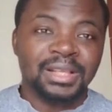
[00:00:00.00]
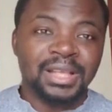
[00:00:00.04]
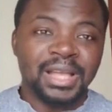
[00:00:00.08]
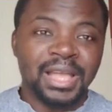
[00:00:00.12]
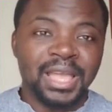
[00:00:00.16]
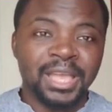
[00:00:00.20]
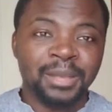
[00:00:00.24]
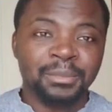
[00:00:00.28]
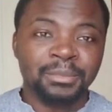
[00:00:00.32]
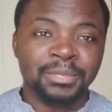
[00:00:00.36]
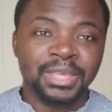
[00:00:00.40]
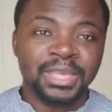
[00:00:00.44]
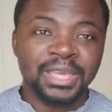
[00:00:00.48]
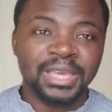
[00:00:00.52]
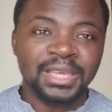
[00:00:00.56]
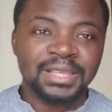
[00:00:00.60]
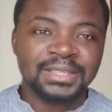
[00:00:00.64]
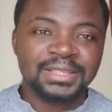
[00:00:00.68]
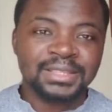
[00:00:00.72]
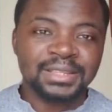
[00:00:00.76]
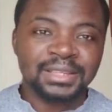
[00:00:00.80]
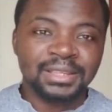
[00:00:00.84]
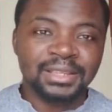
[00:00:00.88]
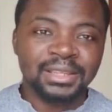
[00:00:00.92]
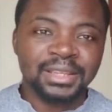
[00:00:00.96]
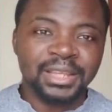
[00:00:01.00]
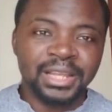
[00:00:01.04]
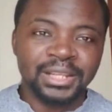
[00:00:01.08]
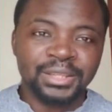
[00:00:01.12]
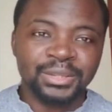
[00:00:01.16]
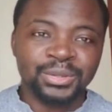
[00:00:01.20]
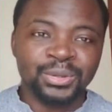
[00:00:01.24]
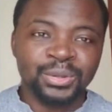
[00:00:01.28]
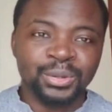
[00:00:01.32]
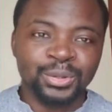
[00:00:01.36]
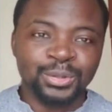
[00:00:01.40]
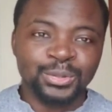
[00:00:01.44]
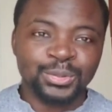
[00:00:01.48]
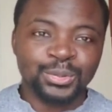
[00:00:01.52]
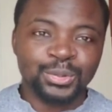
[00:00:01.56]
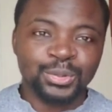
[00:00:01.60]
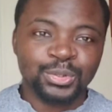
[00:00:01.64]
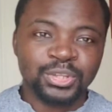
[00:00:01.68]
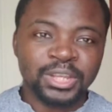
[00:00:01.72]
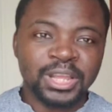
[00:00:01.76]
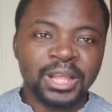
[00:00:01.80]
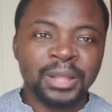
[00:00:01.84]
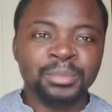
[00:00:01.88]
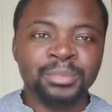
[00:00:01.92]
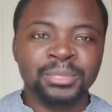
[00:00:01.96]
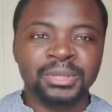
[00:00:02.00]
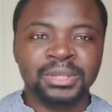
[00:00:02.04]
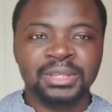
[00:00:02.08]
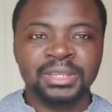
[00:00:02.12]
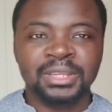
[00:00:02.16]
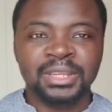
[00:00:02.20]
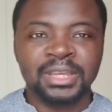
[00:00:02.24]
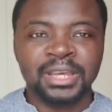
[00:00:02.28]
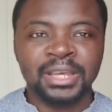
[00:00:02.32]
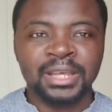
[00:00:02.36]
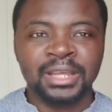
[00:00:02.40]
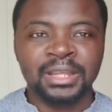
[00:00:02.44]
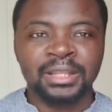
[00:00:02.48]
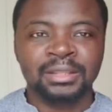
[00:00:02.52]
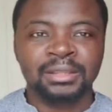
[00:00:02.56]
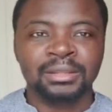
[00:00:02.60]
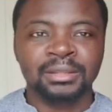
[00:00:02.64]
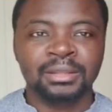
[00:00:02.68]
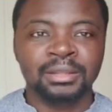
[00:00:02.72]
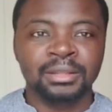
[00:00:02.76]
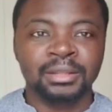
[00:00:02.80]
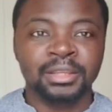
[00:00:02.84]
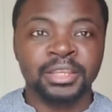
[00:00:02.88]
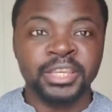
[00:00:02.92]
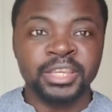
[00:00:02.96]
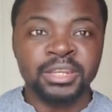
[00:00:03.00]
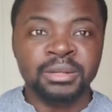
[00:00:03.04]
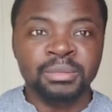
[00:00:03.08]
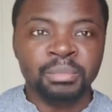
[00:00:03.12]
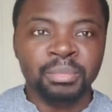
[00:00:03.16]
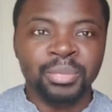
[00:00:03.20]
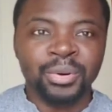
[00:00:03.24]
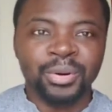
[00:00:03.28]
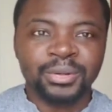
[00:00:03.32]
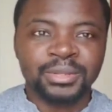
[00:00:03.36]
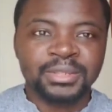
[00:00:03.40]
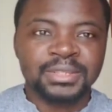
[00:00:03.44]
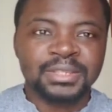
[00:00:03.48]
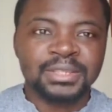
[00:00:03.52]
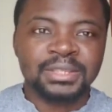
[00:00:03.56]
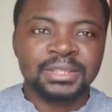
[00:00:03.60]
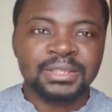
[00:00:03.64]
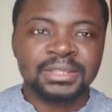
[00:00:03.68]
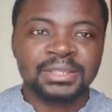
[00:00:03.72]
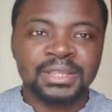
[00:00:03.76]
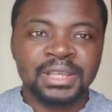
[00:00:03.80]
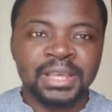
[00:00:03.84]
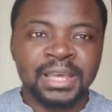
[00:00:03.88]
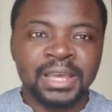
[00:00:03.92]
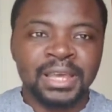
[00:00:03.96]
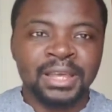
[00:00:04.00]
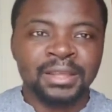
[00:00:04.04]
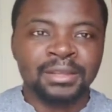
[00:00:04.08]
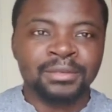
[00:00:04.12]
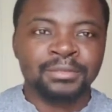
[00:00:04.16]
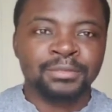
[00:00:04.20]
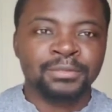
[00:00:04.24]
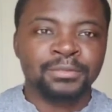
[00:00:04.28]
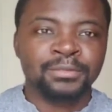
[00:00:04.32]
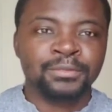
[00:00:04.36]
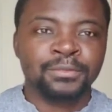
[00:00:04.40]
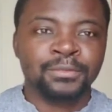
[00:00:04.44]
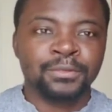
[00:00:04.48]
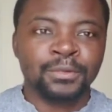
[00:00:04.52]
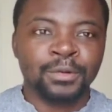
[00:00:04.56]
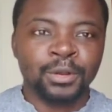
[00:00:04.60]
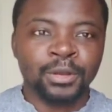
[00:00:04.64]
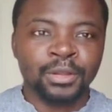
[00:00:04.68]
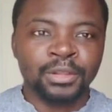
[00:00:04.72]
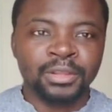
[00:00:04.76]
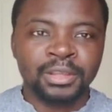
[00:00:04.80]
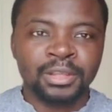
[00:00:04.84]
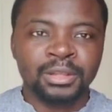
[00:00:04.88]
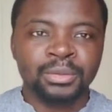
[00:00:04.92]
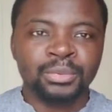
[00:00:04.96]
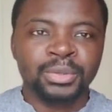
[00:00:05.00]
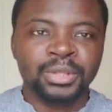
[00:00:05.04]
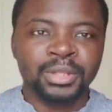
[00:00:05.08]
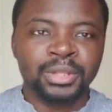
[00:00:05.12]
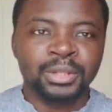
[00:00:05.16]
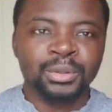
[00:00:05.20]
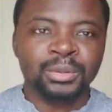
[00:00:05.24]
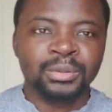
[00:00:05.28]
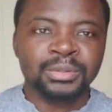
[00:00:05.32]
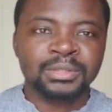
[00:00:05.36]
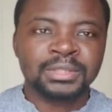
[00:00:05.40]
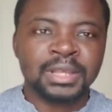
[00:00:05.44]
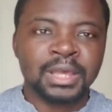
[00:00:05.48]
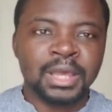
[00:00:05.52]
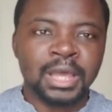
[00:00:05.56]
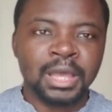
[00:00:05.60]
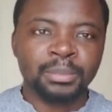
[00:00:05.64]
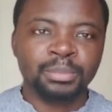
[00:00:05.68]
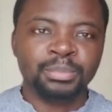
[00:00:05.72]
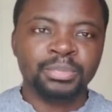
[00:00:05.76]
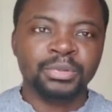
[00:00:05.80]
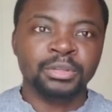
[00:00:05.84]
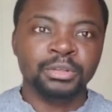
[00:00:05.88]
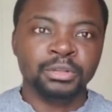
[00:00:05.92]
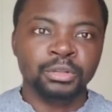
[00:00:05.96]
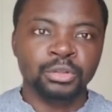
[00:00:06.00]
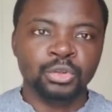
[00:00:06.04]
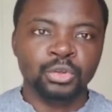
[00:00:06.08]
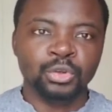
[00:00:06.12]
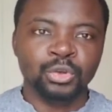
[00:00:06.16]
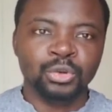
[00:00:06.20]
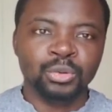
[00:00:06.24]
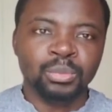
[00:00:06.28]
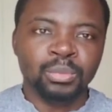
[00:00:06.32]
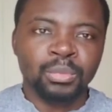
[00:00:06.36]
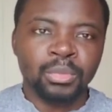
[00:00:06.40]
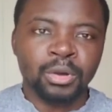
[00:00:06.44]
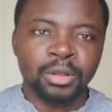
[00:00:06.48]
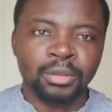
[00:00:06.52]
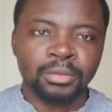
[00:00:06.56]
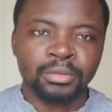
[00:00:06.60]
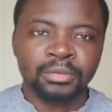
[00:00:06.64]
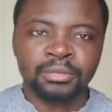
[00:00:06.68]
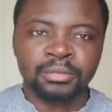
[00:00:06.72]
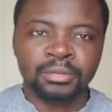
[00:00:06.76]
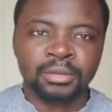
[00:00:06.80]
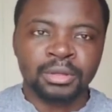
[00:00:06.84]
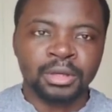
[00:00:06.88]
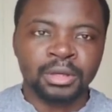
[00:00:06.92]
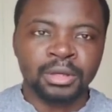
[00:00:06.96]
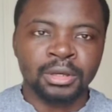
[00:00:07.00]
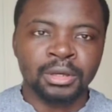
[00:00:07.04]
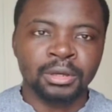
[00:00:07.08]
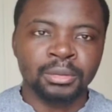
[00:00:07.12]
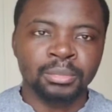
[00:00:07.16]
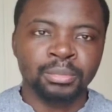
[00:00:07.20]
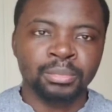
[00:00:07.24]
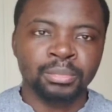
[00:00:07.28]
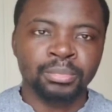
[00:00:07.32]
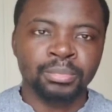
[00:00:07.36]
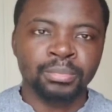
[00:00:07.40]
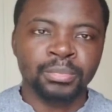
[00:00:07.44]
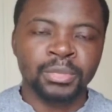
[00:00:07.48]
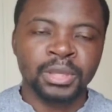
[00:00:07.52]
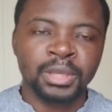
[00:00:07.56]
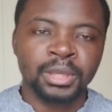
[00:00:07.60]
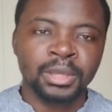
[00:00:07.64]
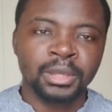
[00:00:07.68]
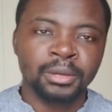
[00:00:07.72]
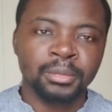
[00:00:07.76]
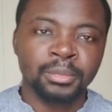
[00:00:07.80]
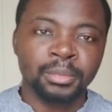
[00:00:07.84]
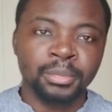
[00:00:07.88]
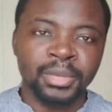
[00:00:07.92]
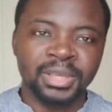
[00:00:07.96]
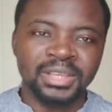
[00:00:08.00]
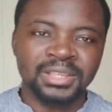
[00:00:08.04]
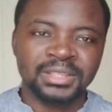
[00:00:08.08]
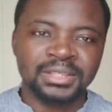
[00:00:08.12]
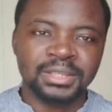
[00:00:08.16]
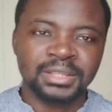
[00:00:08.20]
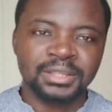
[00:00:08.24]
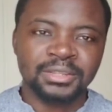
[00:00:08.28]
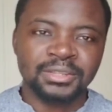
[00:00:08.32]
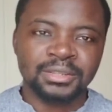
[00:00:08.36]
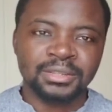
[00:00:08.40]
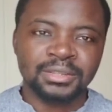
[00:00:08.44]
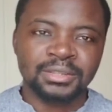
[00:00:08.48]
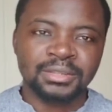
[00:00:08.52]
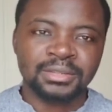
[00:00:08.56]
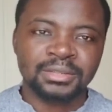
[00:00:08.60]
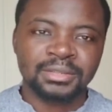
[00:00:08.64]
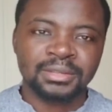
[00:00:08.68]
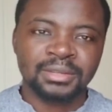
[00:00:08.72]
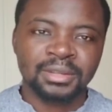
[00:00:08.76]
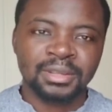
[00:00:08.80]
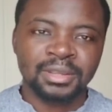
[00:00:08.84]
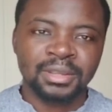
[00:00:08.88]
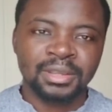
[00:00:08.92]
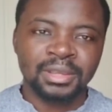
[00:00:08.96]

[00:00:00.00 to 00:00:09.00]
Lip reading: I am guessing that your social media inboxes are flooded with those Happy New Month messages.